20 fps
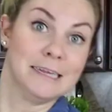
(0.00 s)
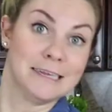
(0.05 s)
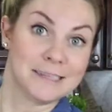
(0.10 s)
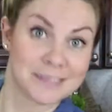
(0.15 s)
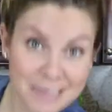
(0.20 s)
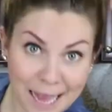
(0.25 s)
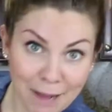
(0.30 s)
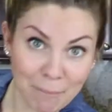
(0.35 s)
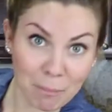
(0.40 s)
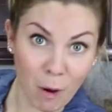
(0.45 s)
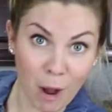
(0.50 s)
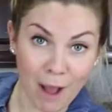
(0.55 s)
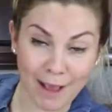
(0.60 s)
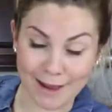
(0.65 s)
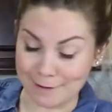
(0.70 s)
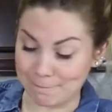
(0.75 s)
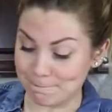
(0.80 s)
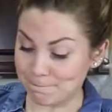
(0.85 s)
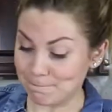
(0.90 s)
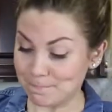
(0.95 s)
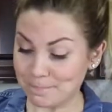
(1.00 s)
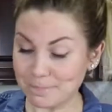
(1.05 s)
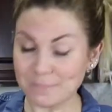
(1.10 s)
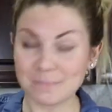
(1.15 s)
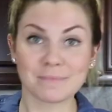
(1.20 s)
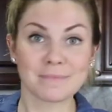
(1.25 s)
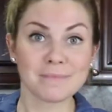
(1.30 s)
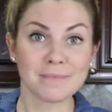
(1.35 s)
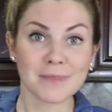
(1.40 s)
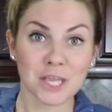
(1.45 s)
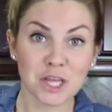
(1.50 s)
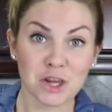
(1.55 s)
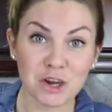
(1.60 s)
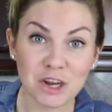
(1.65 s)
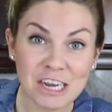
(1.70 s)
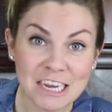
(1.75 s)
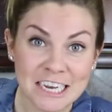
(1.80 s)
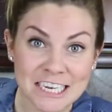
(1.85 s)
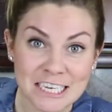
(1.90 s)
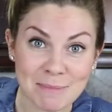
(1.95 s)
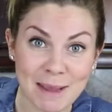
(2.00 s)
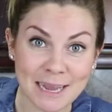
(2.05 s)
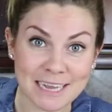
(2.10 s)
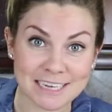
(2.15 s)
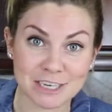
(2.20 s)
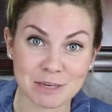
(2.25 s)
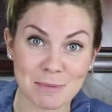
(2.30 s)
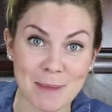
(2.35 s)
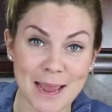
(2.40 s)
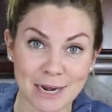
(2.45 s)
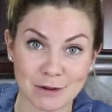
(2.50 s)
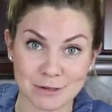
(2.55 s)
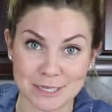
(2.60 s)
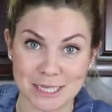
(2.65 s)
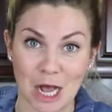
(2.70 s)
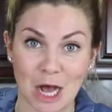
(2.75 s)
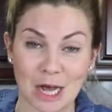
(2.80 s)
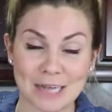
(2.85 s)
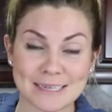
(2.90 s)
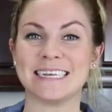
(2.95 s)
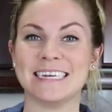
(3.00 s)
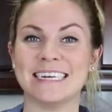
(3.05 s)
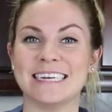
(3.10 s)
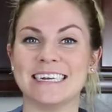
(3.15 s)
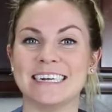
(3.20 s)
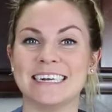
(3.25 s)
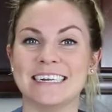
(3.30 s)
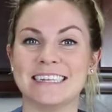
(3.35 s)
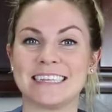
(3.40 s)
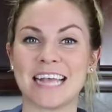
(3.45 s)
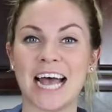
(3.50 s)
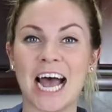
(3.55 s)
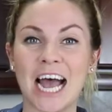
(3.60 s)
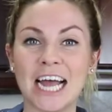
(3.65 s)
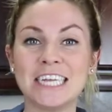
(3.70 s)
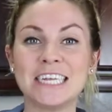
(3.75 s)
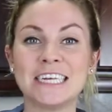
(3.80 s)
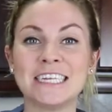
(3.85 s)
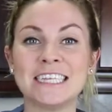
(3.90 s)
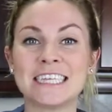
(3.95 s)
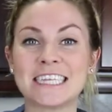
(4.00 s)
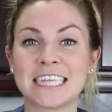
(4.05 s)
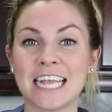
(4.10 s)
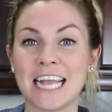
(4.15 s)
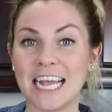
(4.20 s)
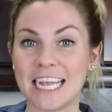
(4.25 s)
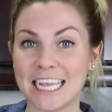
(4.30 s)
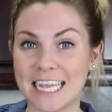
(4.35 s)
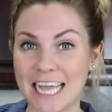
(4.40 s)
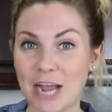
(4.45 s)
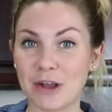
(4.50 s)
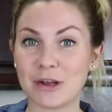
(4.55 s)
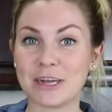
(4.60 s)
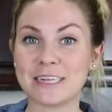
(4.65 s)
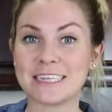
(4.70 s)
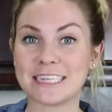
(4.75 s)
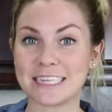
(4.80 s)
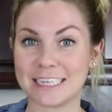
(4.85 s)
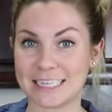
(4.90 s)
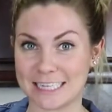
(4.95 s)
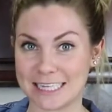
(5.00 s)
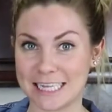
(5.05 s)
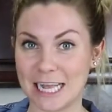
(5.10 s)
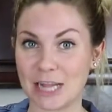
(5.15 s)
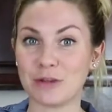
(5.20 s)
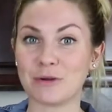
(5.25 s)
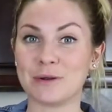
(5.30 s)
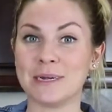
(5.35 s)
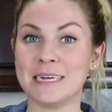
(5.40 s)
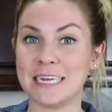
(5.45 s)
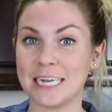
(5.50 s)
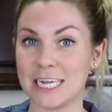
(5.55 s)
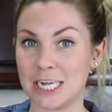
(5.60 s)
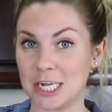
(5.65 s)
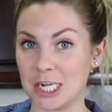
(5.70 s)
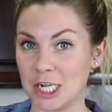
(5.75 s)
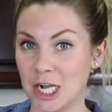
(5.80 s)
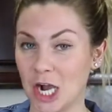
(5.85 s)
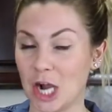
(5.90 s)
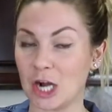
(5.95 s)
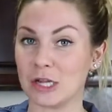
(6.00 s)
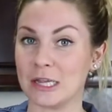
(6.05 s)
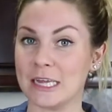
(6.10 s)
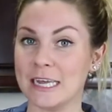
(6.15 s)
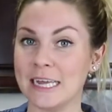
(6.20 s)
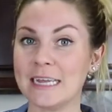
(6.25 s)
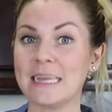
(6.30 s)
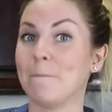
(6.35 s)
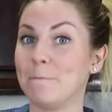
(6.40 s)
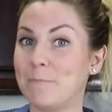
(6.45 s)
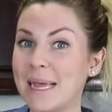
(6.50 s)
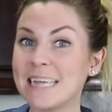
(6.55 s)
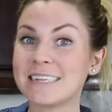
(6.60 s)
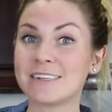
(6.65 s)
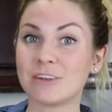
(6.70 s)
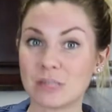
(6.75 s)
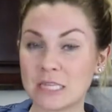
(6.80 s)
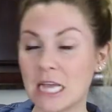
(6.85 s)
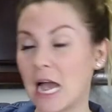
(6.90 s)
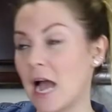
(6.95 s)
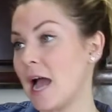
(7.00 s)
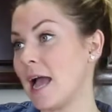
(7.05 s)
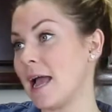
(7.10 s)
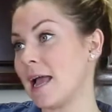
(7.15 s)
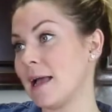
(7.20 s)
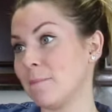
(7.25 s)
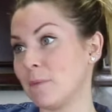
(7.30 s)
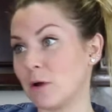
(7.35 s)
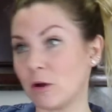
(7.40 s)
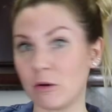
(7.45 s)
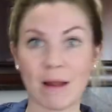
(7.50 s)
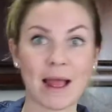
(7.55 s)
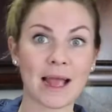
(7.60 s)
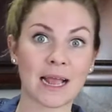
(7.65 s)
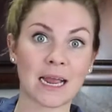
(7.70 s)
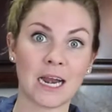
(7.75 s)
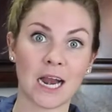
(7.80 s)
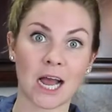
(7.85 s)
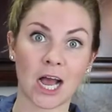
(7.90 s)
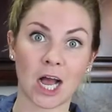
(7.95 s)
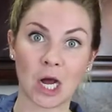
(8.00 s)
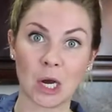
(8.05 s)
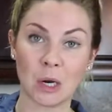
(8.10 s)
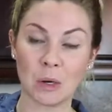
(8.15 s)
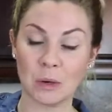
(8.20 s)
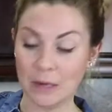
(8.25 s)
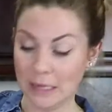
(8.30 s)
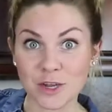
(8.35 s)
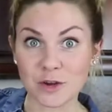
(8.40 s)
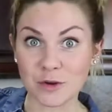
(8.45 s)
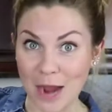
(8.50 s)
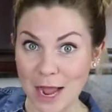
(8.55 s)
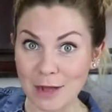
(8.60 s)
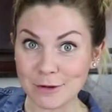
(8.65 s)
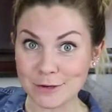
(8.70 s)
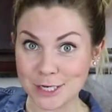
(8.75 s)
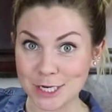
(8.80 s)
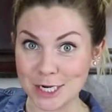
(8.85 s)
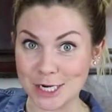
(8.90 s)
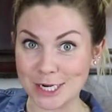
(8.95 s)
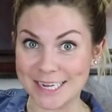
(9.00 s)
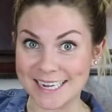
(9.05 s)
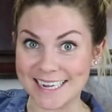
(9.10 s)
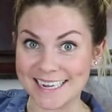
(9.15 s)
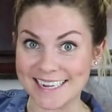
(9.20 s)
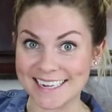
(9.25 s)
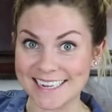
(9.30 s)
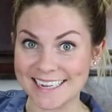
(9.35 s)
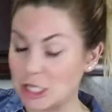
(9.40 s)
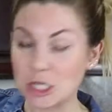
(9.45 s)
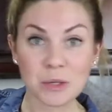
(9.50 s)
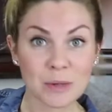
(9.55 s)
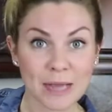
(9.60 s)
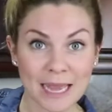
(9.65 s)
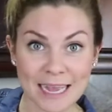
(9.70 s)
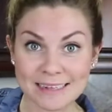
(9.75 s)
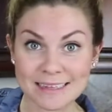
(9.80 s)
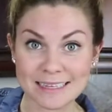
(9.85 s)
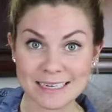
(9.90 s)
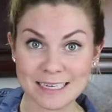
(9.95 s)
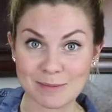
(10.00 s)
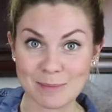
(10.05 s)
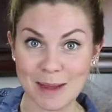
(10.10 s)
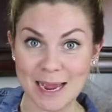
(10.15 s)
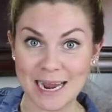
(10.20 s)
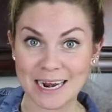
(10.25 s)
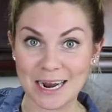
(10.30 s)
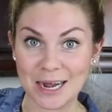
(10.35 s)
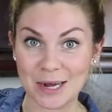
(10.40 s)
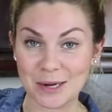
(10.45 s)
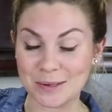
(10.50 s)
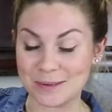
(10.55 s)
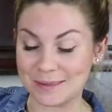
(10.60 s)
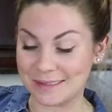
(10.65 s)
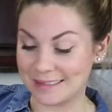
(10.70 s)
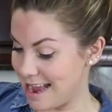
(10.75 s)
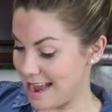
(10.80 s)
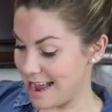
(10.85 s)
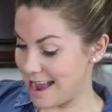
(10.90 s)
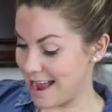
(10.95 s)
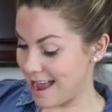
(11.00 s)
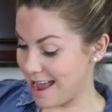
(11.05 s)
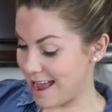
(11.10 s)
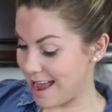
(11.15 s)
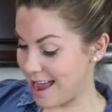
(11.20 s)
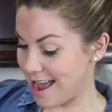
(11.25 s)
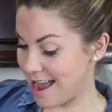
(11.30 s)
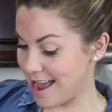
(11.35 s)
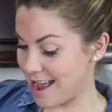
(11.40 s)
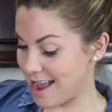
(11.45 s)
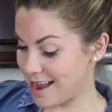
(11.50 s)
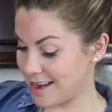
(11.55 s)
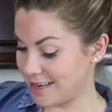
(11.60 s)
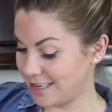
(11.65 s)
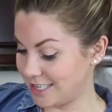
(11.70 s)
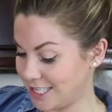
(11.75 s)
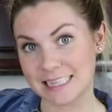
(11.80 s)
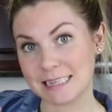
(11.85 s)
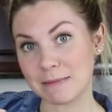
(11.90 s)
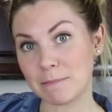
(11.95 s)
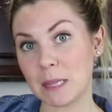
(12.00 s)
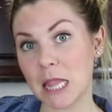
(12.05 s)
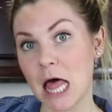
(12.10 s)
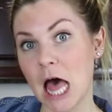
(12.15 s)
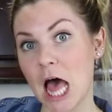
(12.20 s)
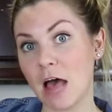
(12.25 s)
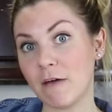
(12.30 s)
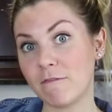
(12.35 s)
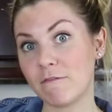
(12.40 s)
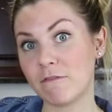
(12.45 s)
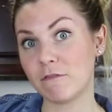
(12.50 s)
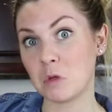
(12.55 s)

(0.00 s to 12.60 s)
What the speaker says: Step 1. You're gonna need to make a tomato sauce. It's onions, carrots, celery, garlic, basil, thyme, oregano, ground turkey, 2 cans of tomatoes, and some love,